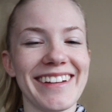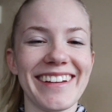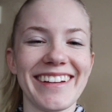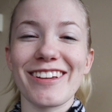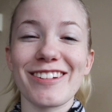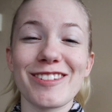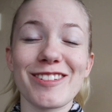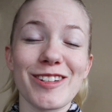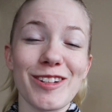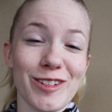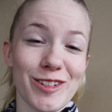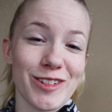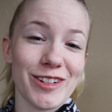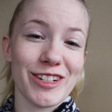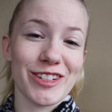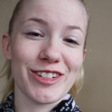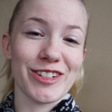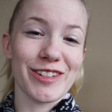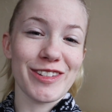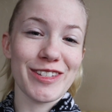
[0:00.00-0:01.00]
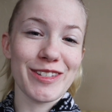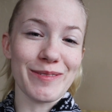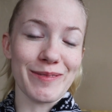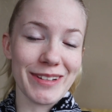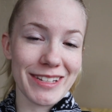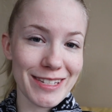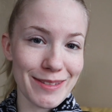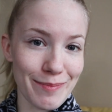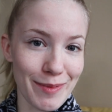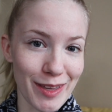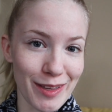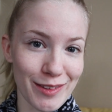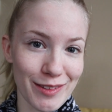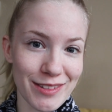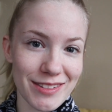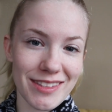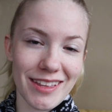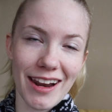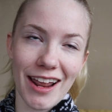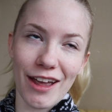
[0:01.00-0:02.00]
There's two traditional Swiss
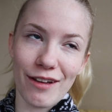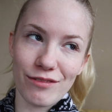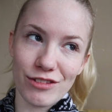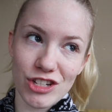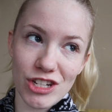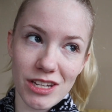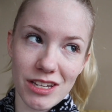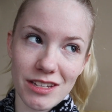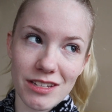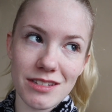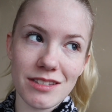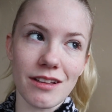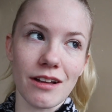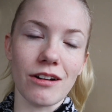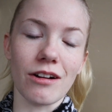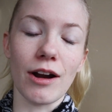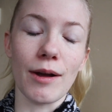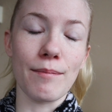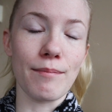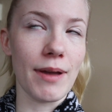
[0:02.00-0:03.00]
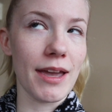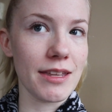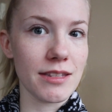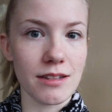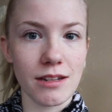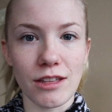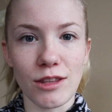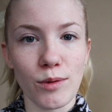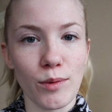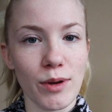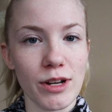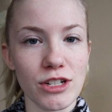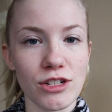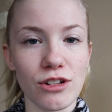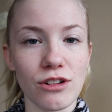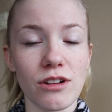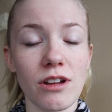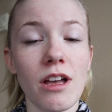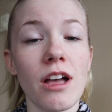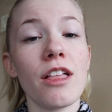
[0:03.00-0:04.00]
meals that have cheese that are amazing in the
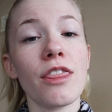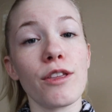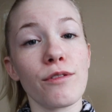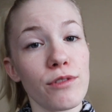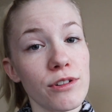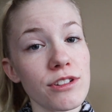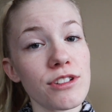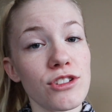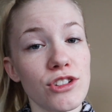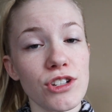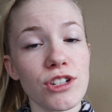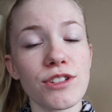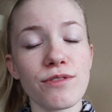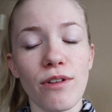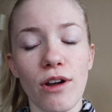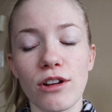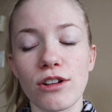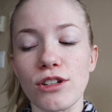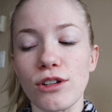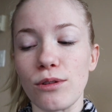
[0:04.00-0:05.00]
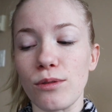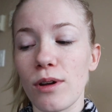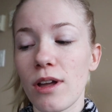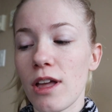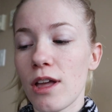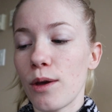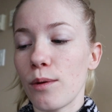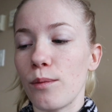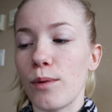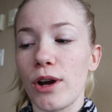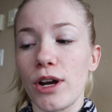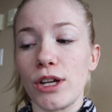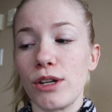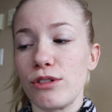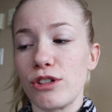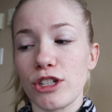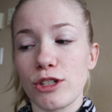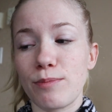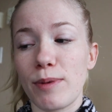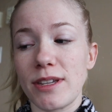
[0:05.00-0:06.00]
winter. The first is cheese fondue, where
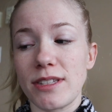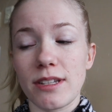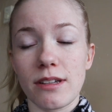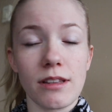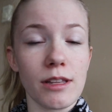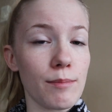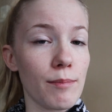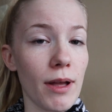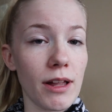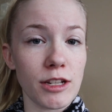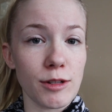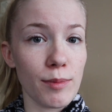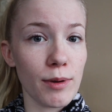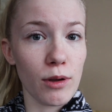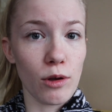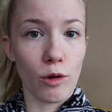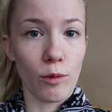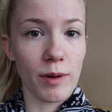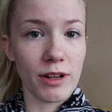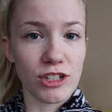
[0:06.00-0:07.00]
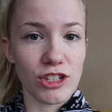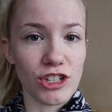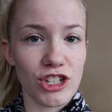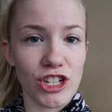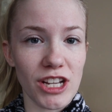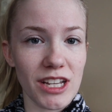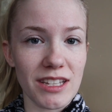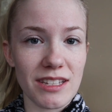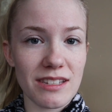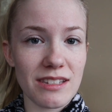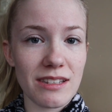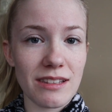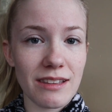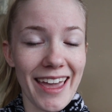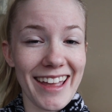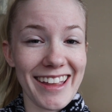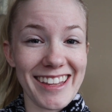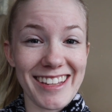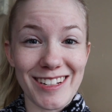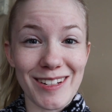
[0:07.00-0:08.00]
you just basically melt a whole bunch of cheese
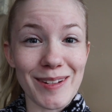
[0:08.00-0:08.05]
and you